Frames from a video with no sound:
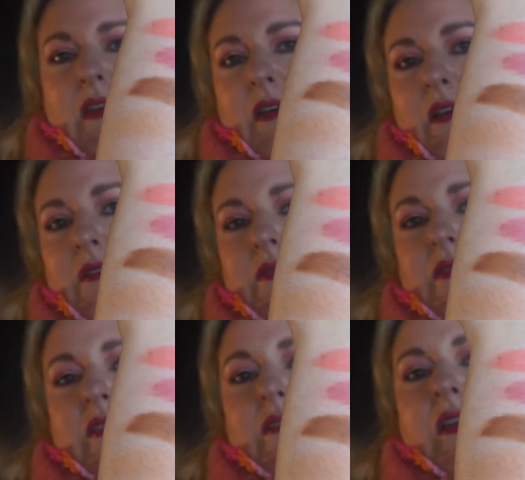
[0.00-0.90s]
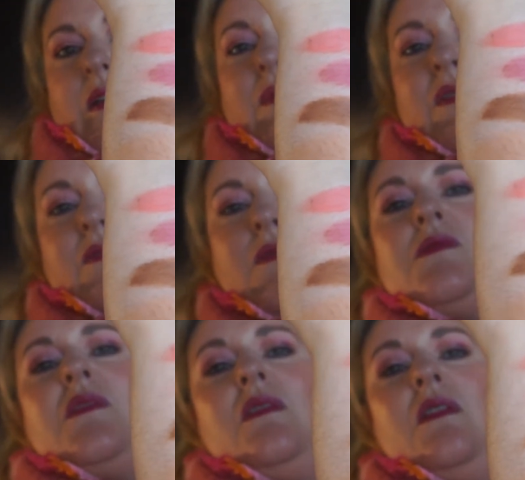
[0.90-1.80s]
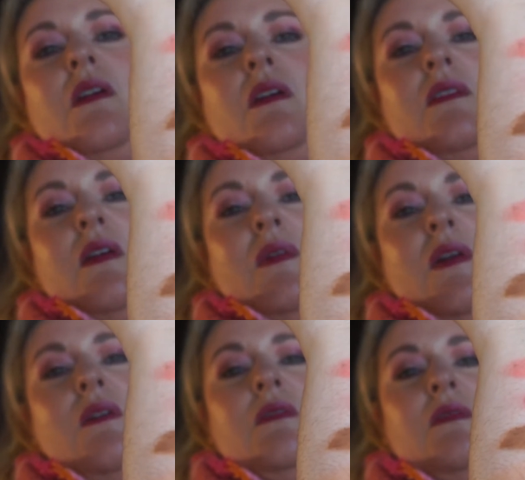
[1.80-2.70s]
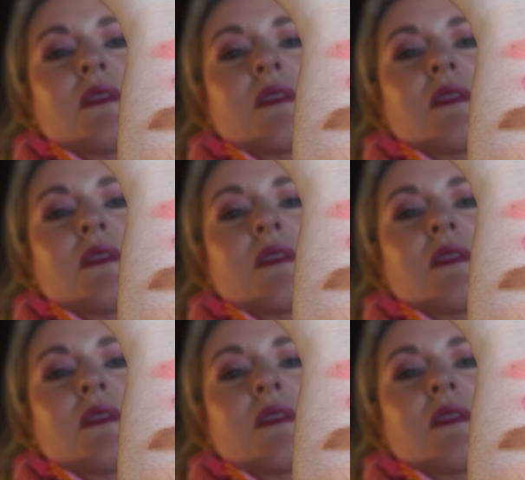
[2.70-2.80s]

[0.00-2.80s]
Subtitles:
Yeah, I'll just dislocate my shoulder. There we go.